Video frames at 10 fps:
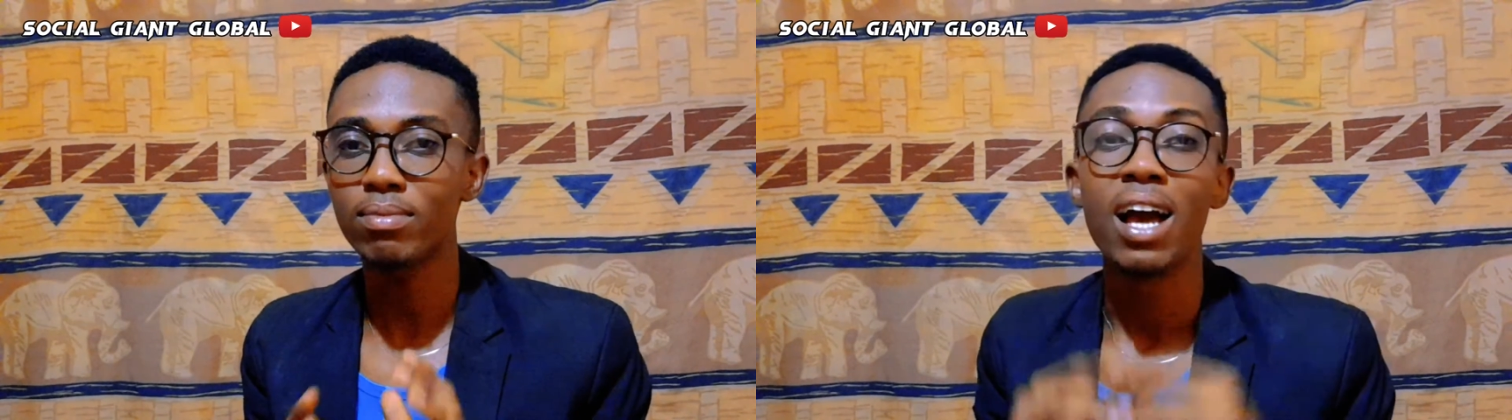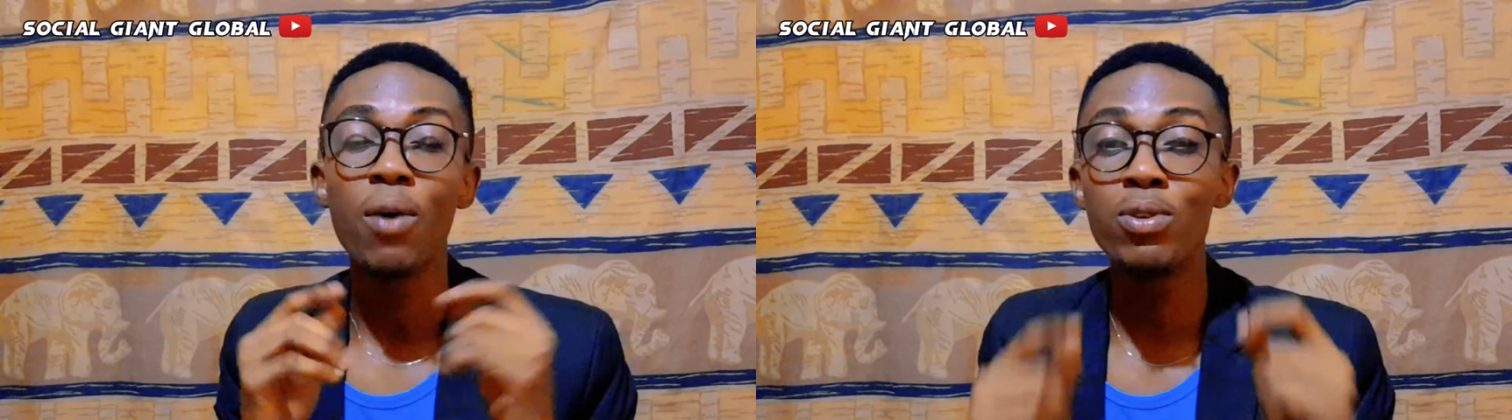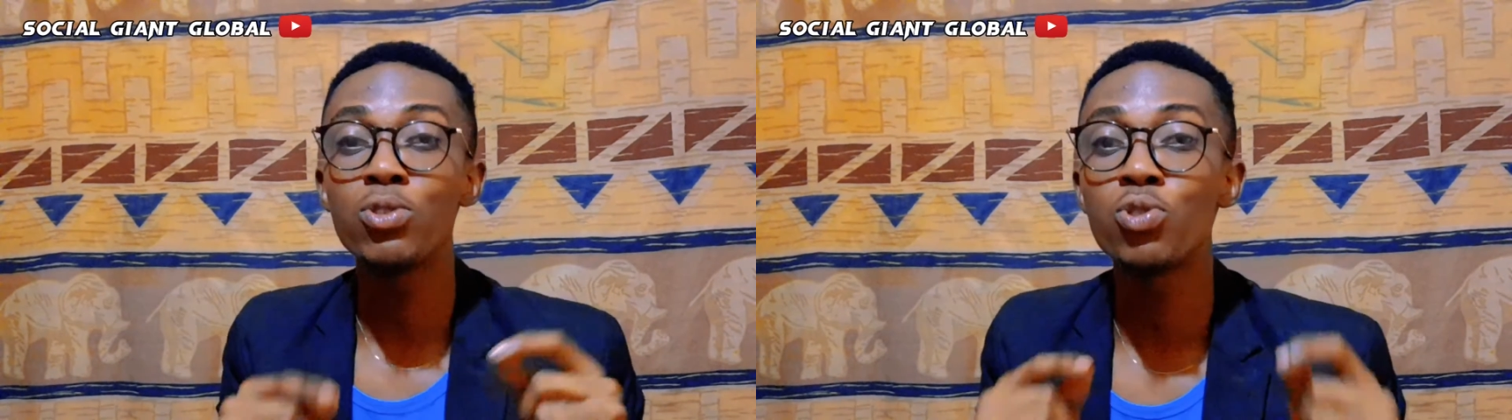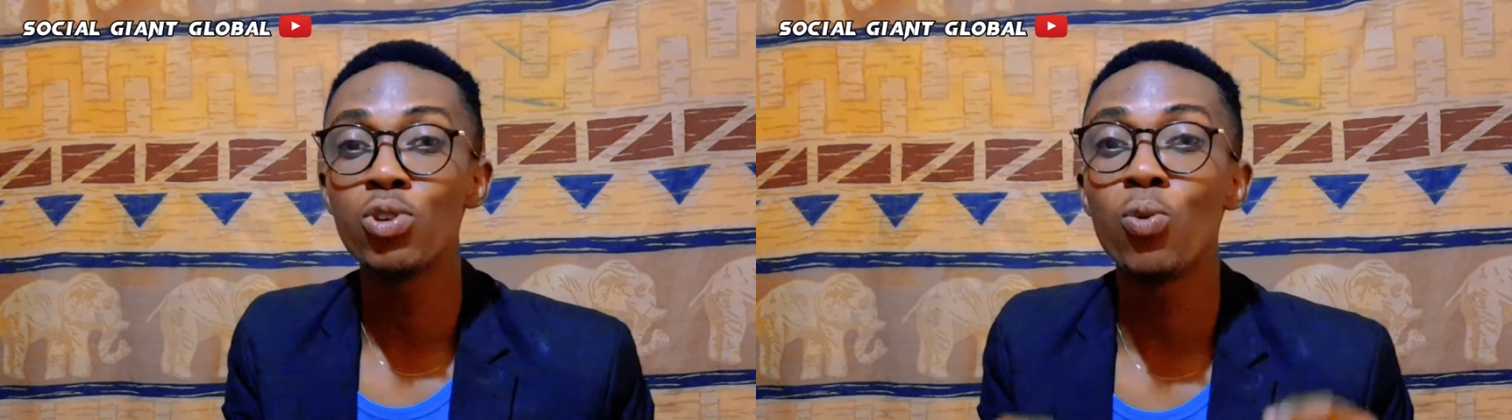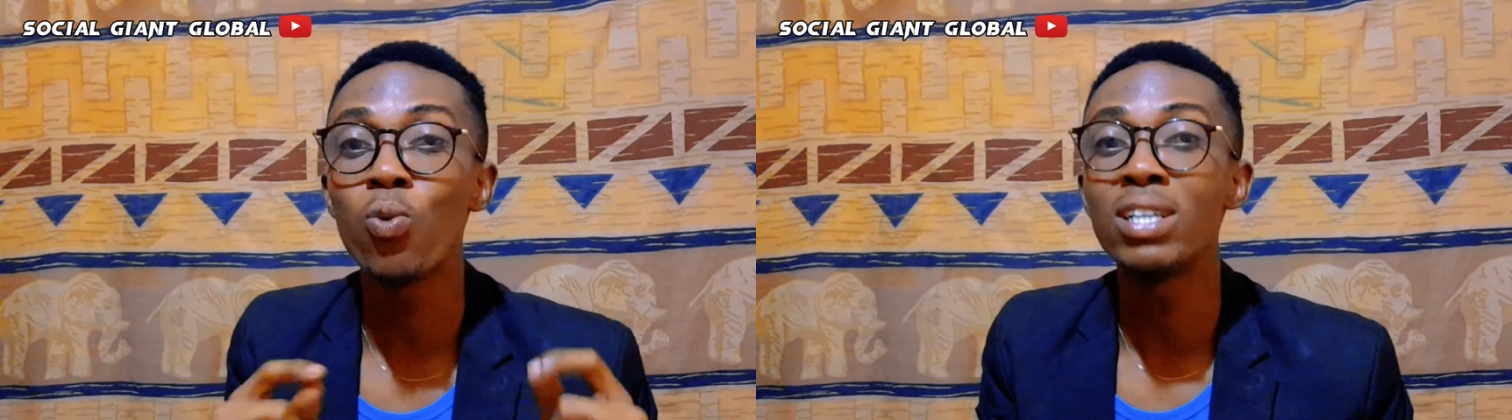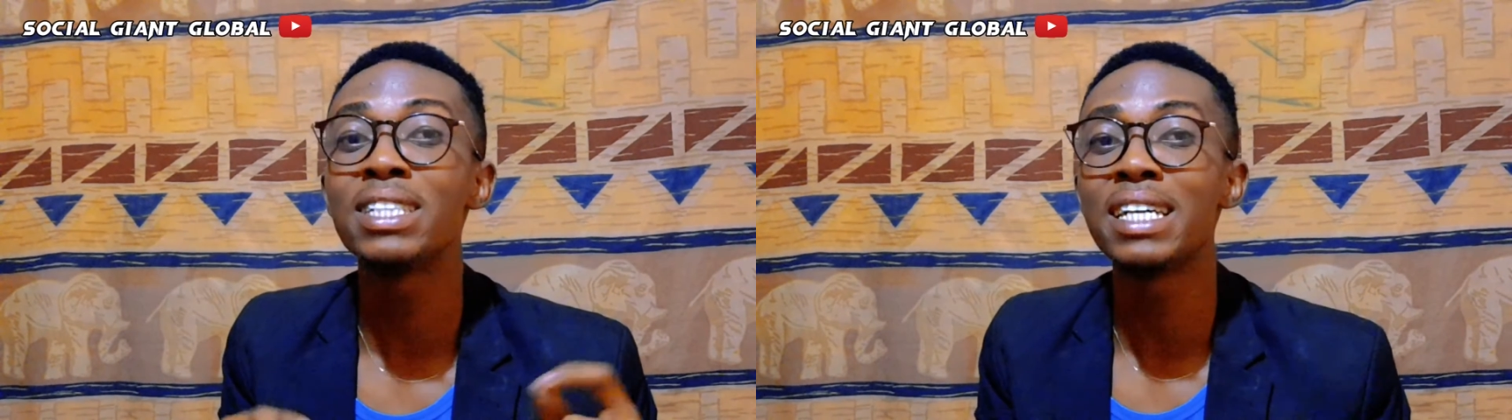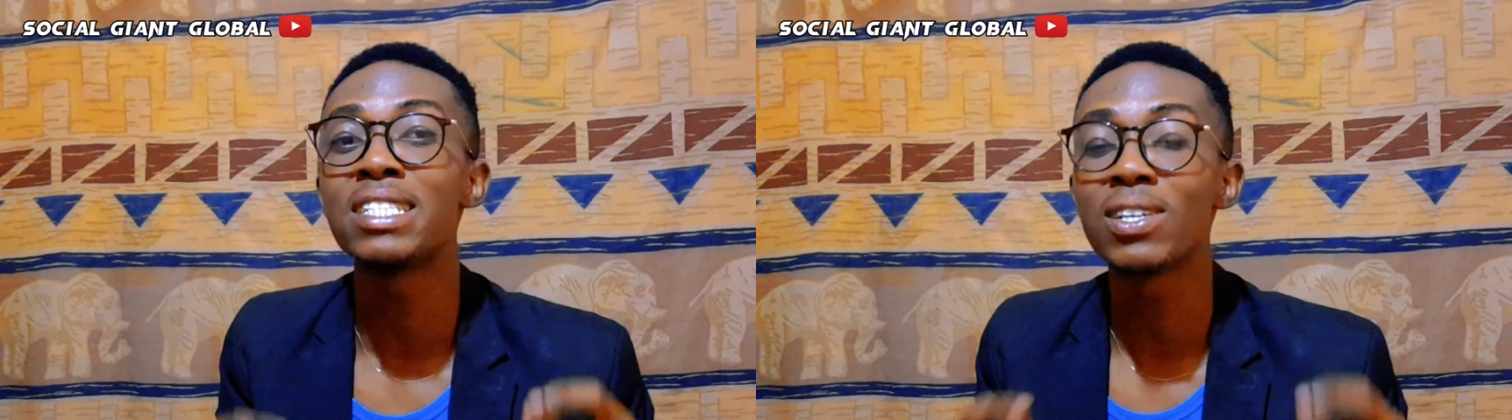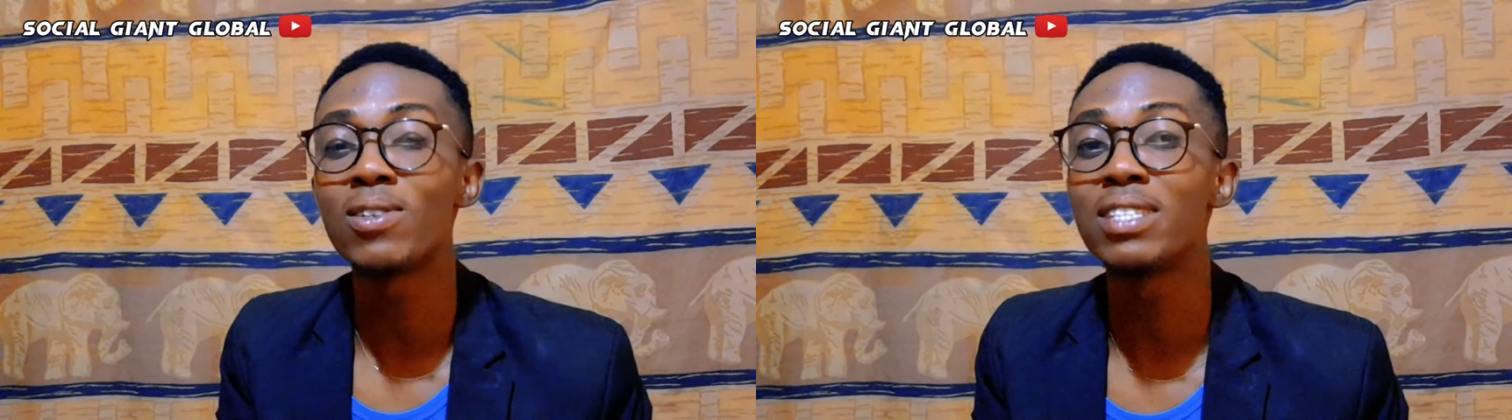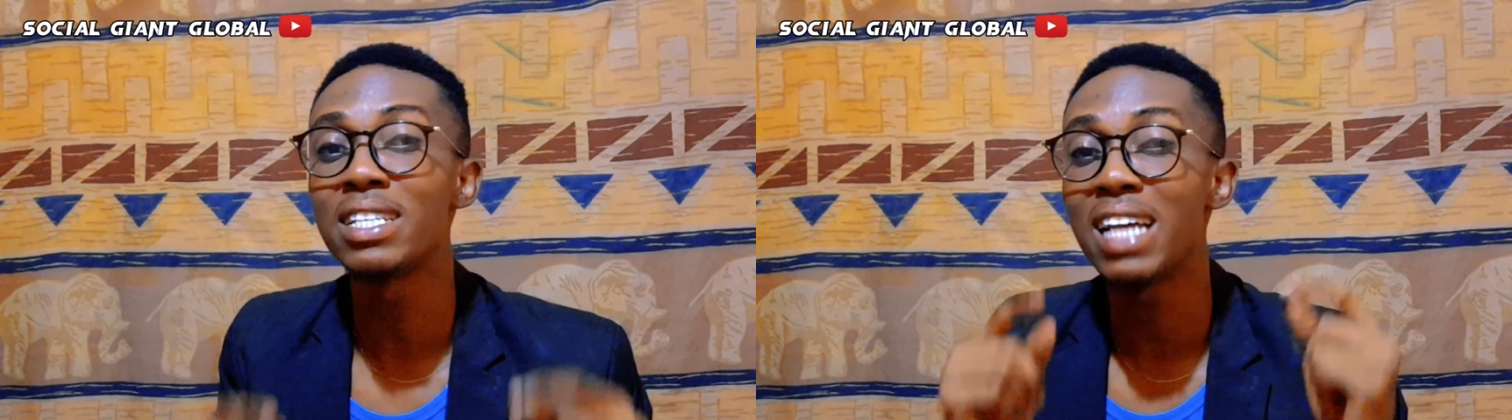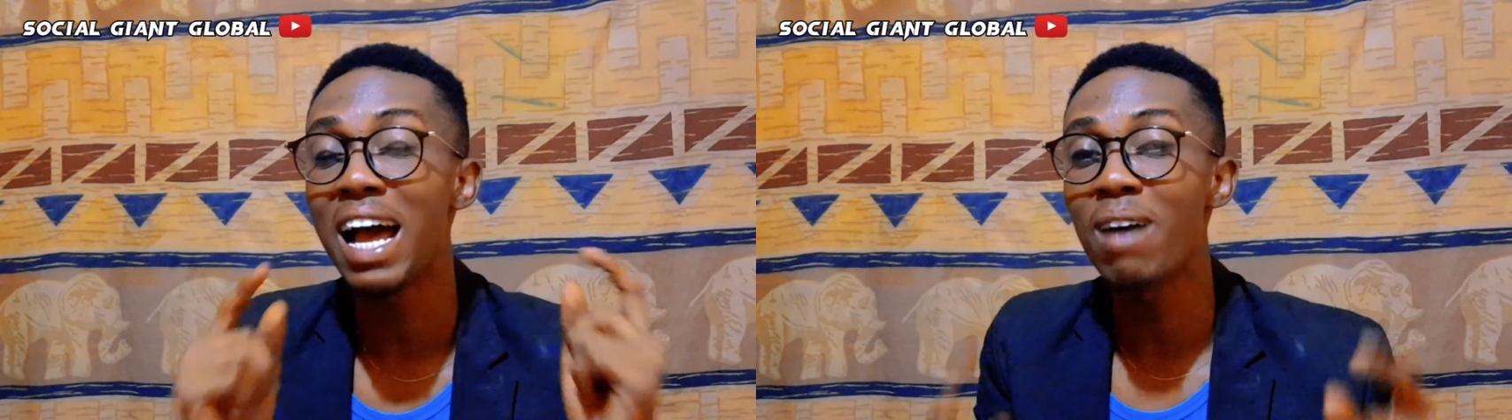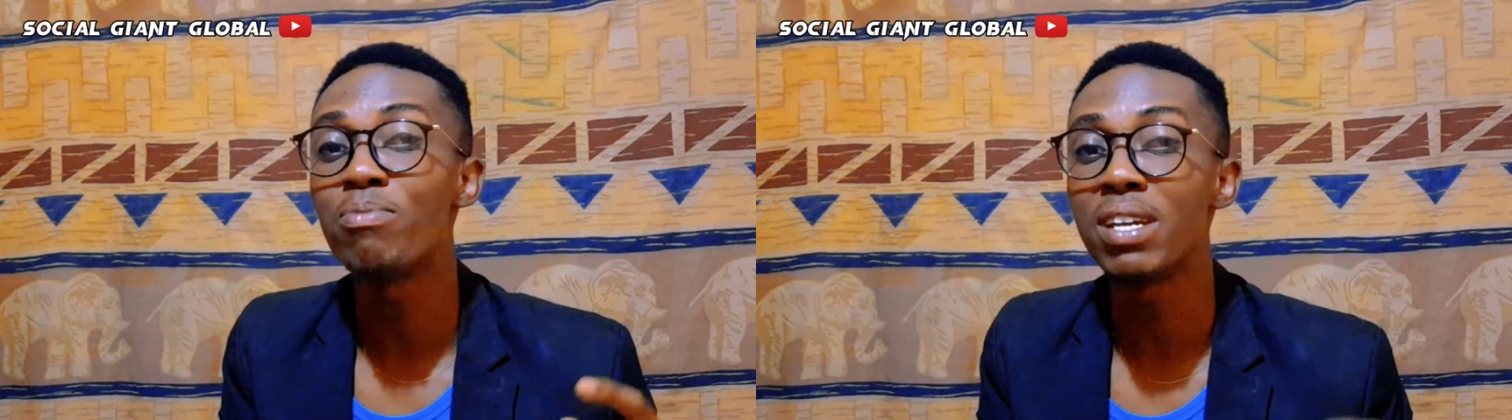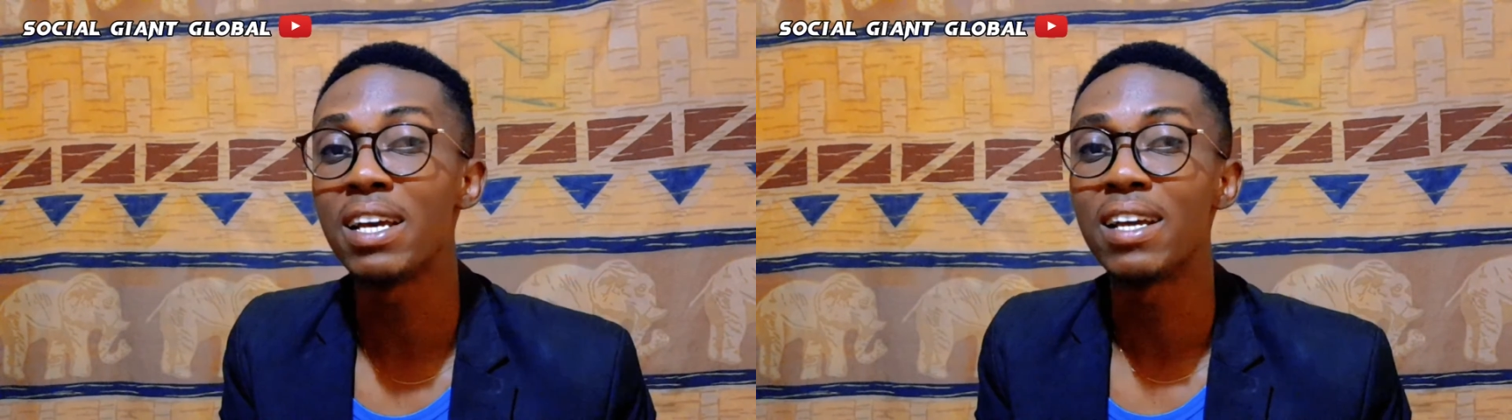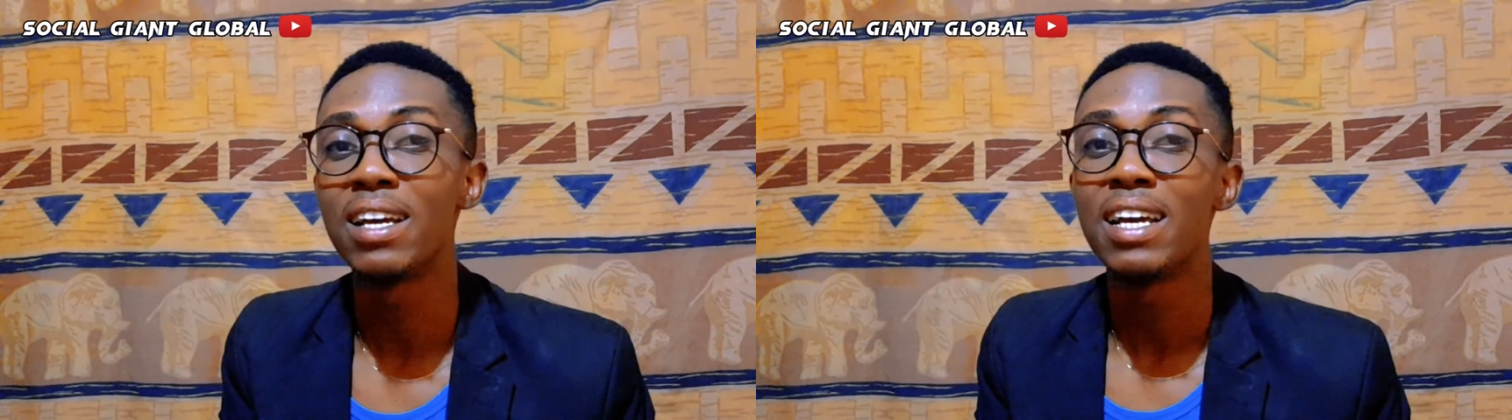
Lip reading: I want to show you what gets content up there